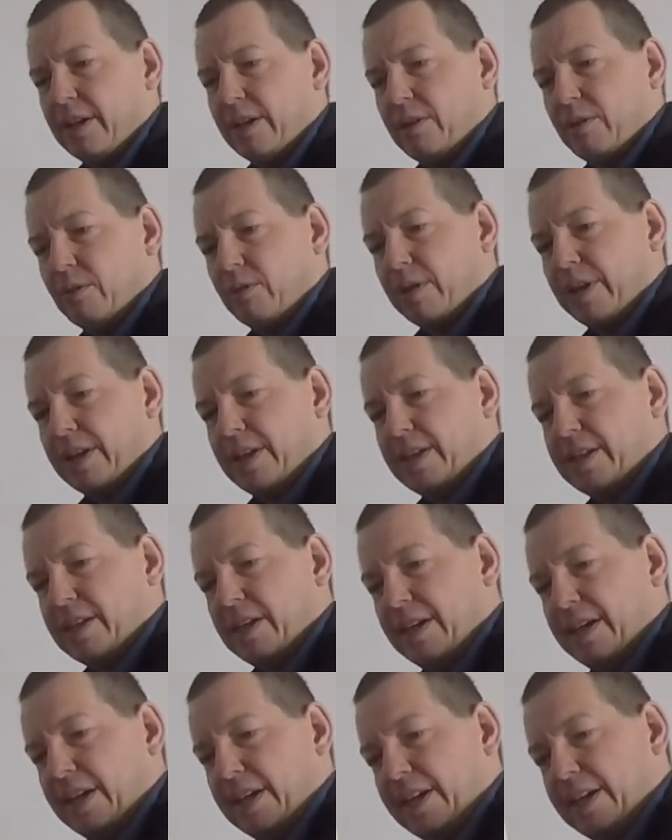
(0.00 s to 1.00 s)
or is
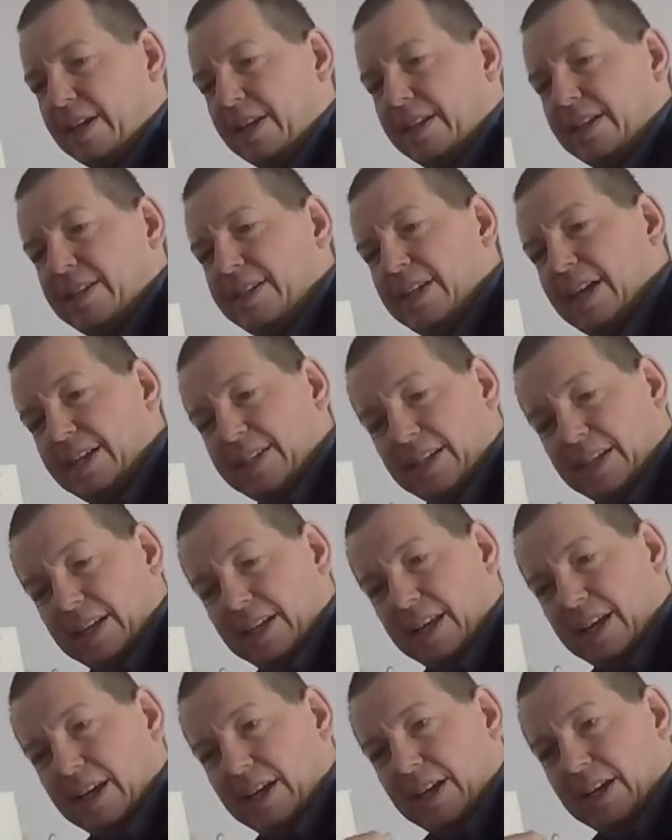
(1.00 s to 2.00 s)
another set in
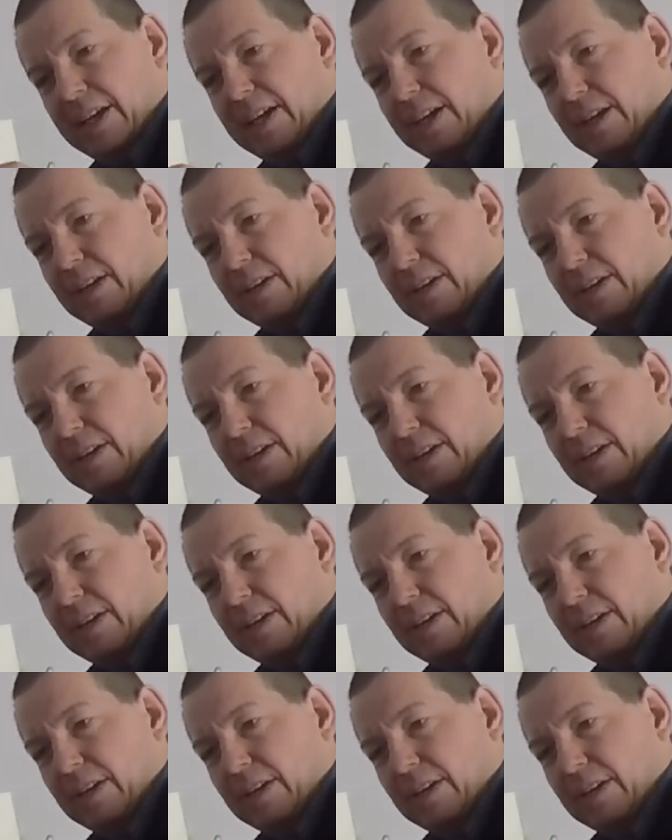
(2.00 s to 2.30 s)
there,